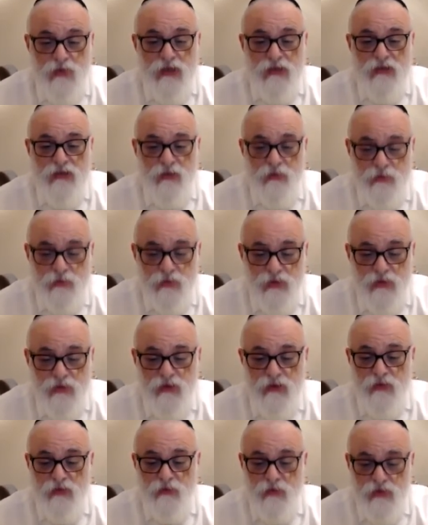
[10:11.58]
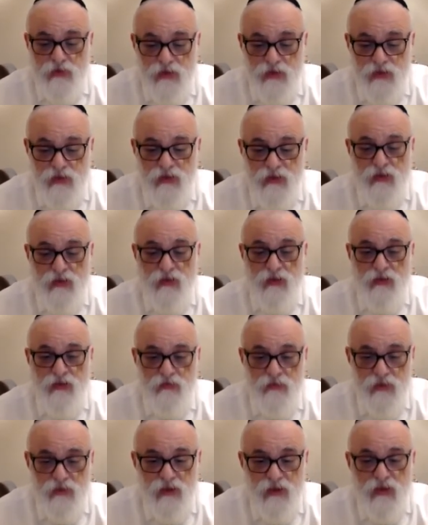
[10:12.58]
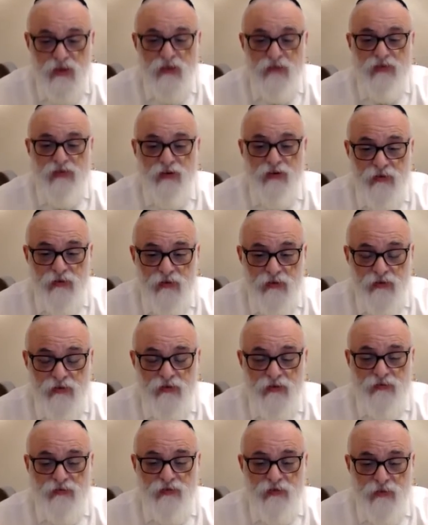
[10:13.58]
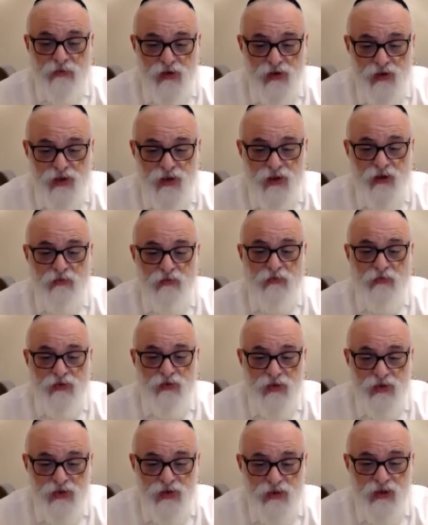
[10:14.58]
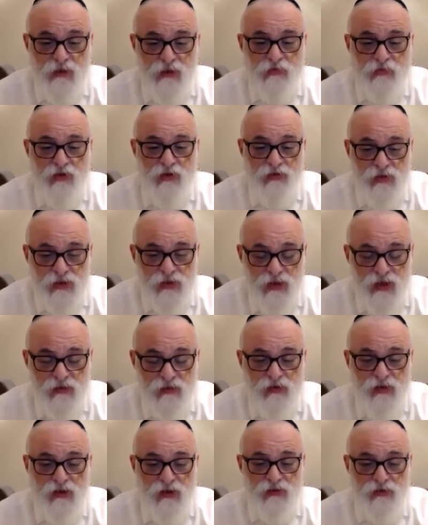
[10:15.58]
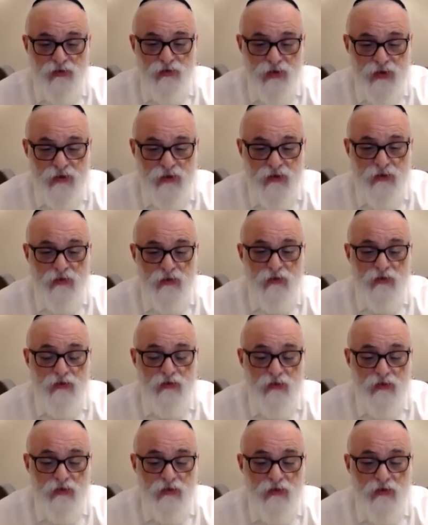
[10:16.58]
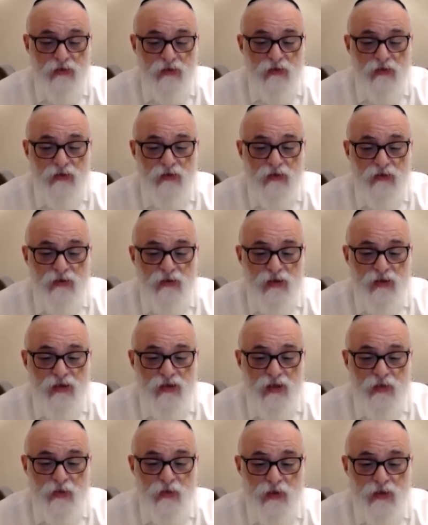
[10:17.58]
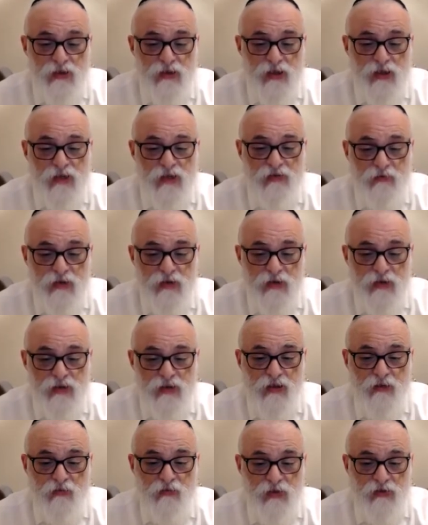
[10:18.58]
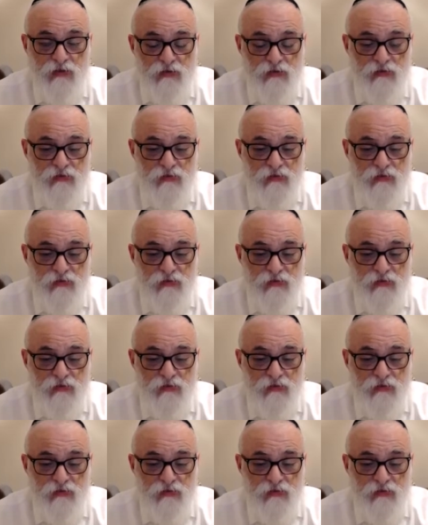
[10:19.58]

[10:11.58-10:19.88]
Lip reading: in the pasuk. The pasuk can tell him from Hashem, the steps of a gever are directed. Rashi explains a gever means someone